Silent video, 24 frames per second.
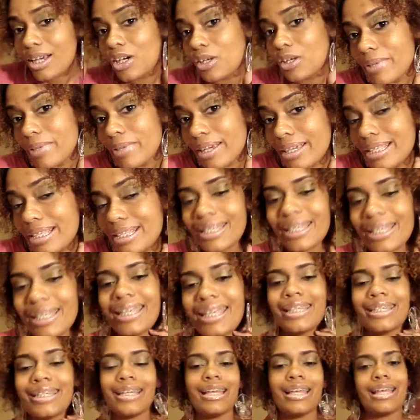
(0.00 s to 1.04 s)
Hope y'all can see
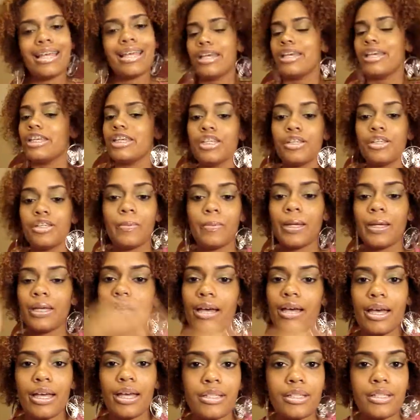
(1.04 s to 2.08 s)
it. Anyway,
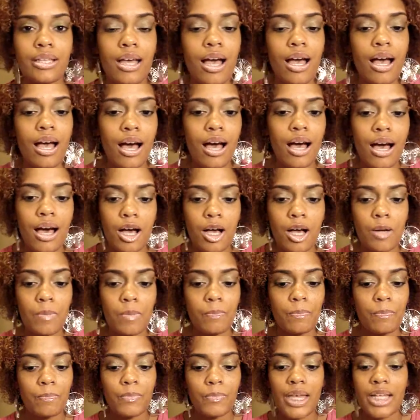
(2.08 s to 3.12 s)
guys,
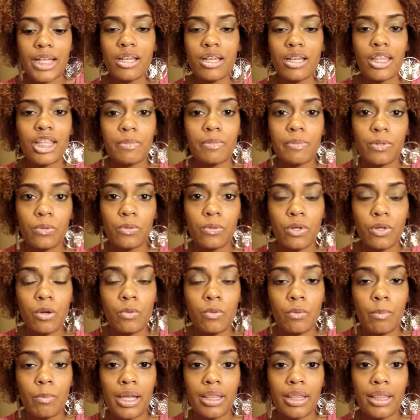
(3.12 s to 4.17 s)
that's all that's been going
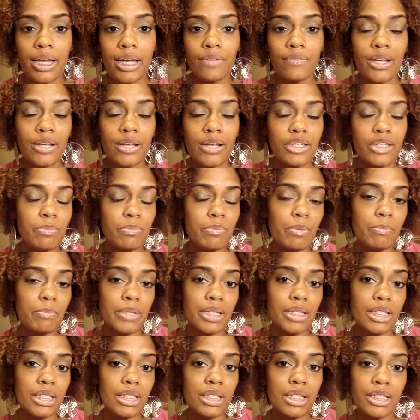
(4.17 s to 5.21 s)
on with my life. And I've just been
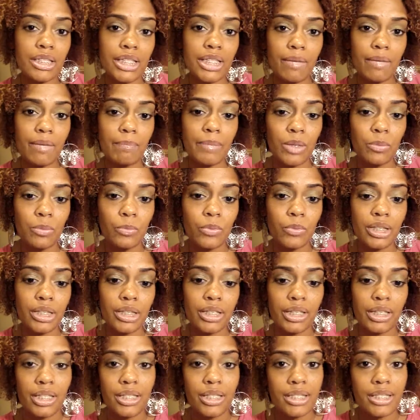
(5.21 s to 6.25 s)
busy because I've been
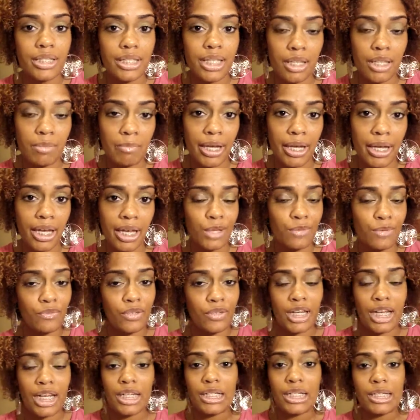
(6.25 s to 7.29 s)
really into selling my
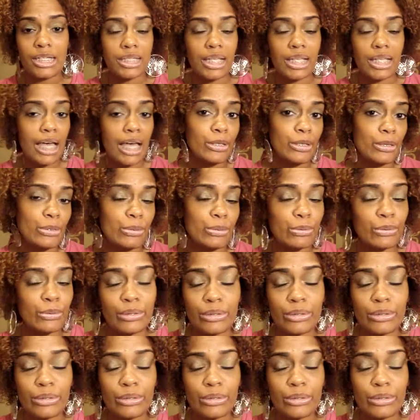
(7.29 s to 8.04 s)
Avon. I need a side hustle